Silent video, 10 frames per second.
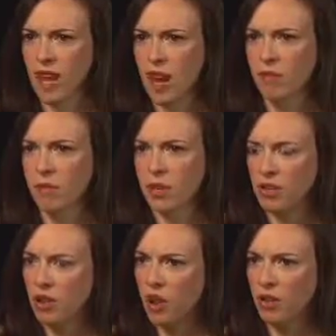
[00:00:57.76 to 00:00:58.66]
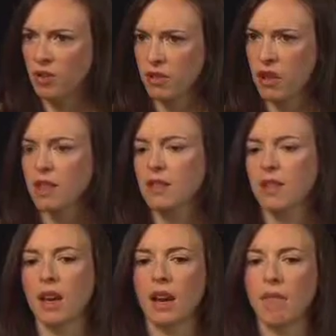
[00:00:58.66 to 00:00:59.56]
hey everyone, you should all go do
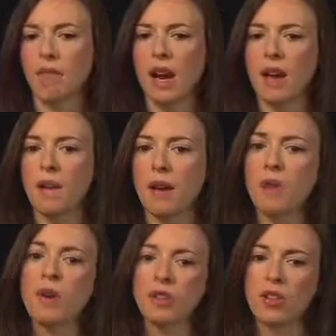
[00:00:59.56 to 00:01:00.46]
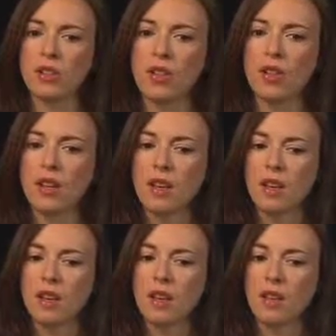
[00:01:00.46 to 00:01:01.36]
this. Uh, uh, but I, uh, my wish is that
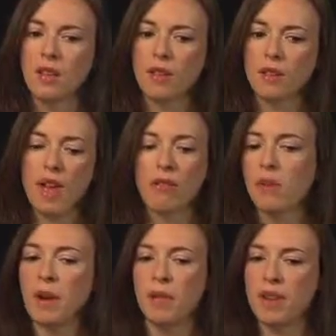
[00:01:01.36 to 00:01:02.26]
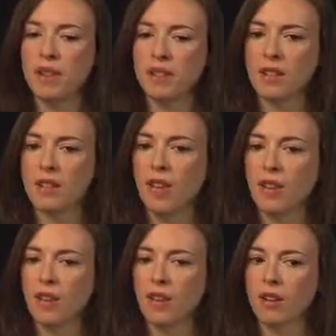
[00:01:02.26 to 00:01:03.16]
everybody would get to
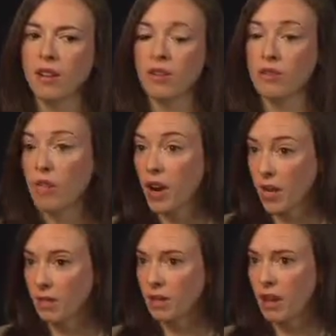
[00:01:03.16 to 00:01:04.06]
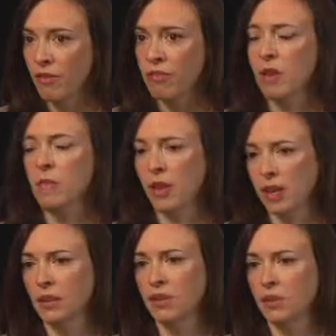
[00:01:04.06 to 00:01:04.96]
discover the joy of being more
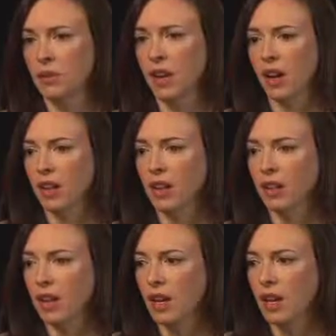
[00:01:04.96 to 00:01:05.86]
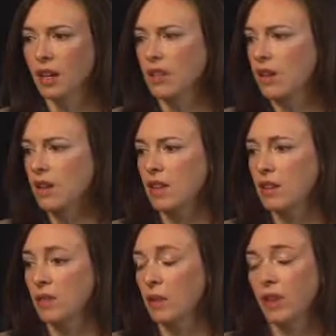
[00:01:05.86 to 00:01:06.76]
connected to one another. And
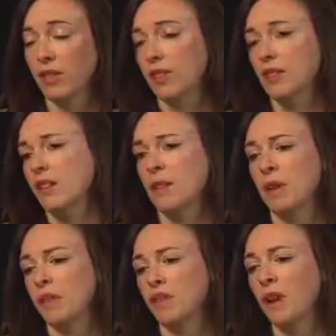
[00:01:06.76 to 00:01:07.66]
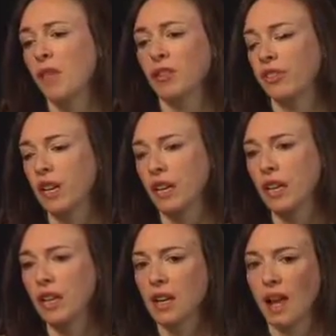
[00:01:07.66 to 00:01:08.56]
it's, it's, a, it's a, I mean, it's a selfish thing.
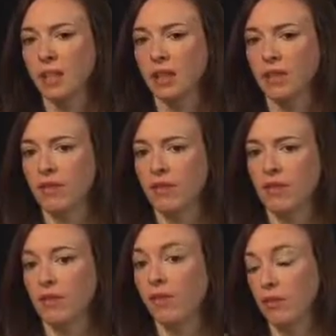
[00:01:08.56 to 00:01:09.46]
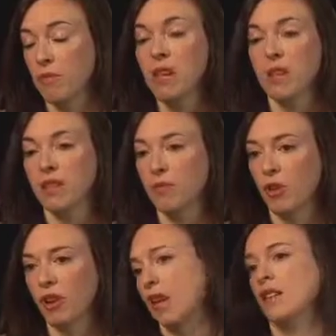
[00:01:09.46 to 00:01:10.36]
I believe that the, for me, the
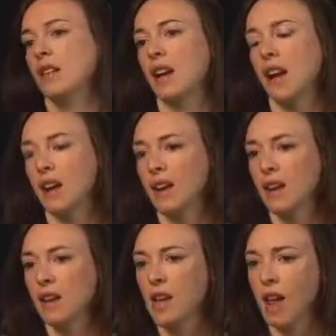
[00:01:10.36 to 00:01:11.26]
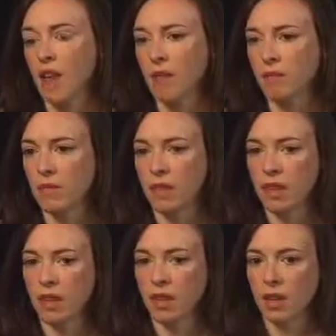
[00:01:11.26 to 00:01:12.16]
more connected that I am,
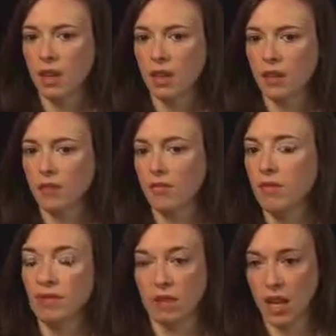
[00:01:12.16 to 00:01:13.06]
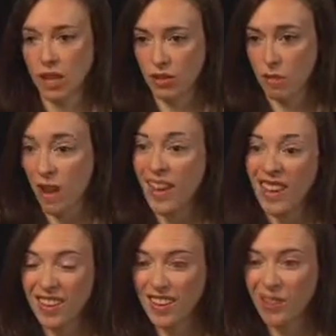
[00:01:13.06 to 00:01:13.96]
again, to my
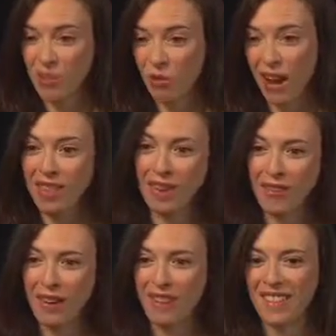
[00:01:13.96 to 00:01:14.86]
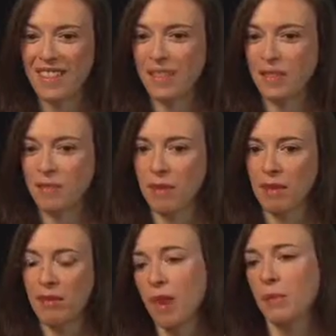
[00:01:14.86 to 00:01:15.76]
kids who are right there in front of me, to
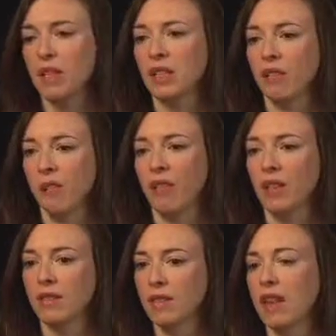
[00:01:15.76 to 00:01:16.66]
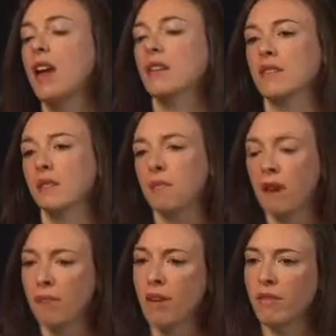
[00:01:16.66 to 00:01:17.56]
my family, to my friends, and yes,
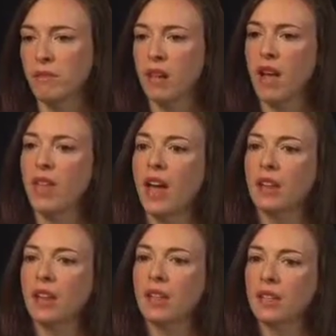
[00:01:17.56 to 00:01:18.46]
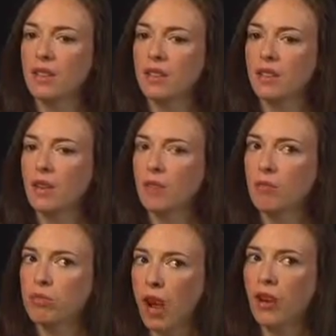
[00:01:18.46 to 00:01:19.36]
above and beyond that, to this
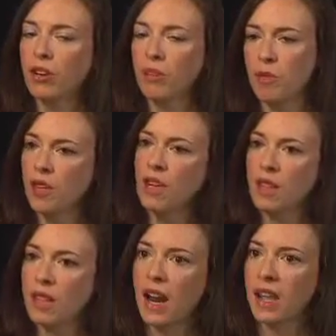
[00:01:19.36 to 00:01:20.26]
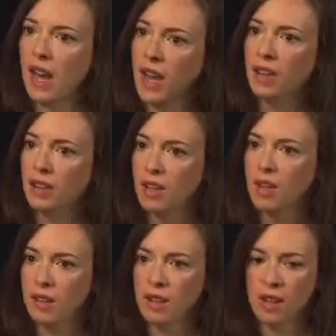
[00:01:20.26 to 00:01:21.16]
broader community that I can
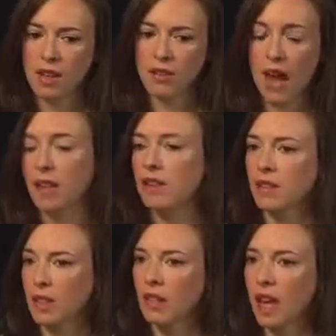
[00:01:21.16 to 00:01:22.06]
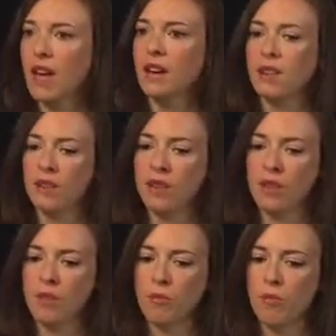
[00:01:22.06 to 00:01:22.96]
access online,
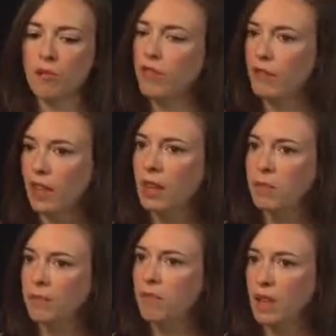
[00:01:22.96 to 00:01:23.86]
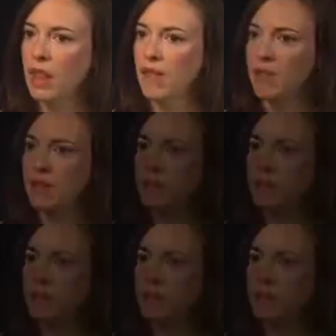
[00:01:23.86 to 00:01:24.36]
the more fulfilling my life